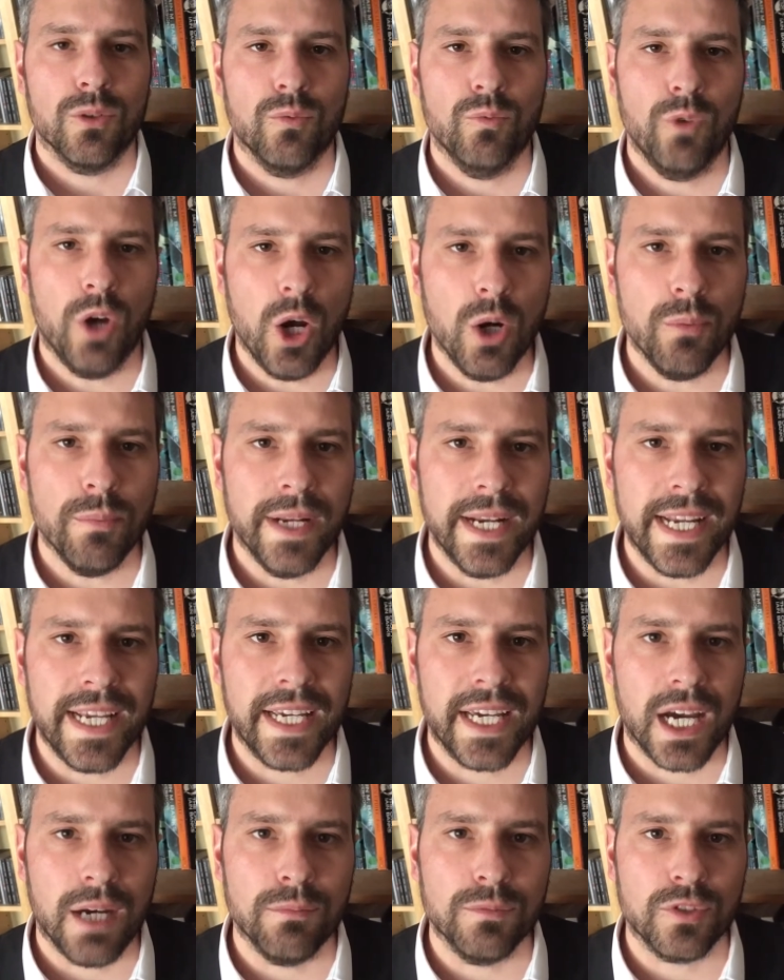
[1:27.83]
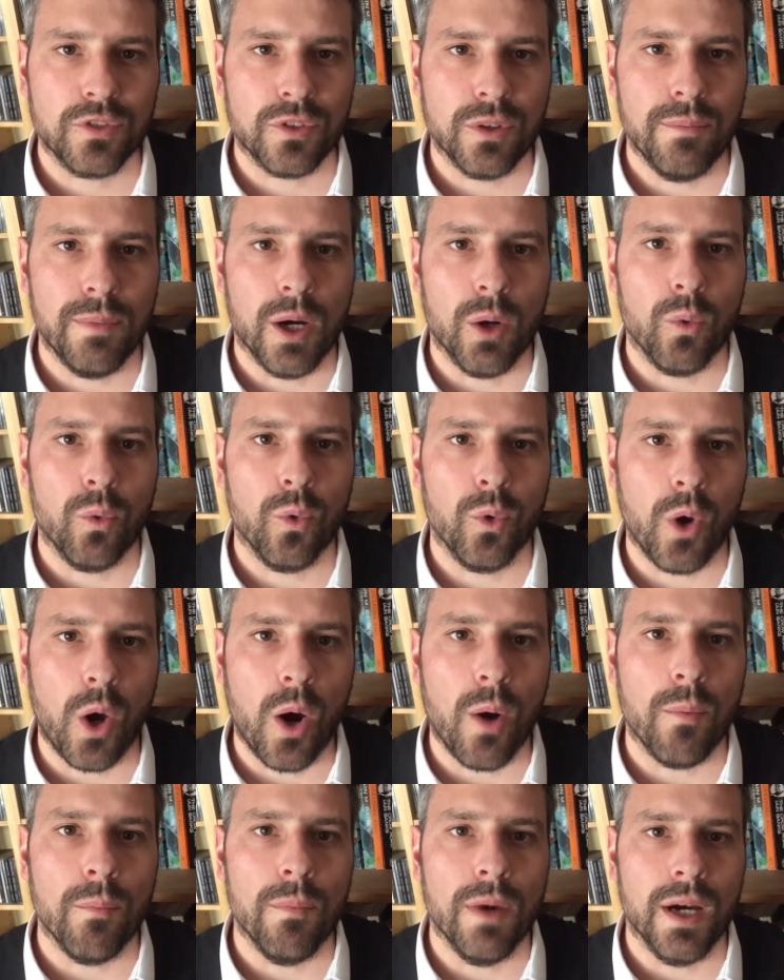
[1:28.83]
Romani comes from
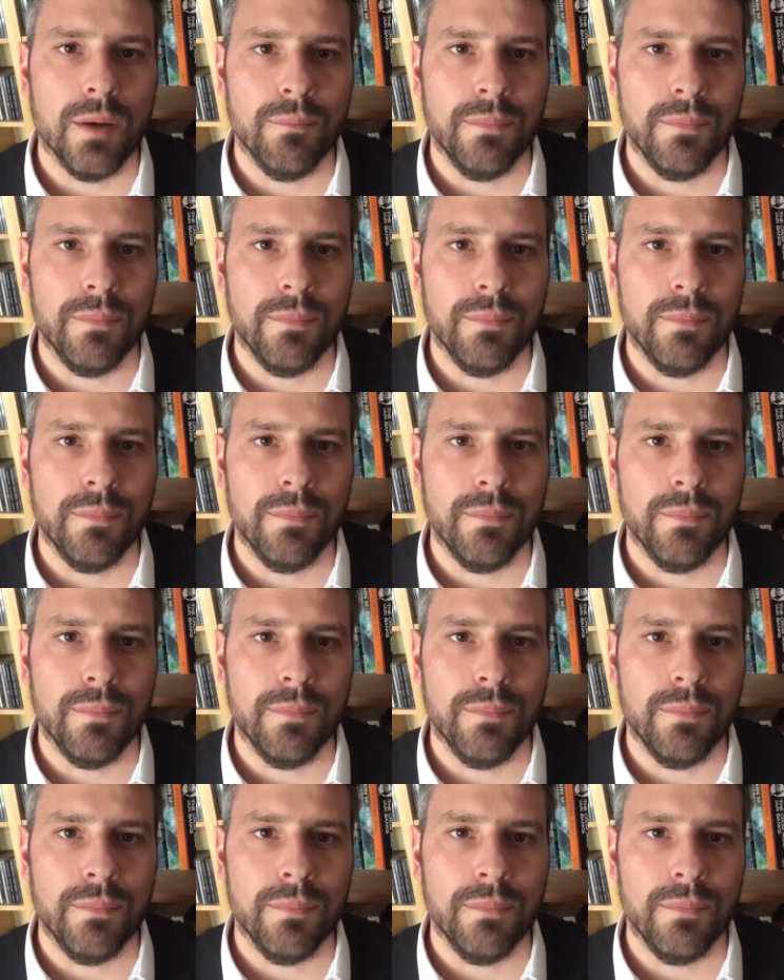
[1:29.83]
Rom,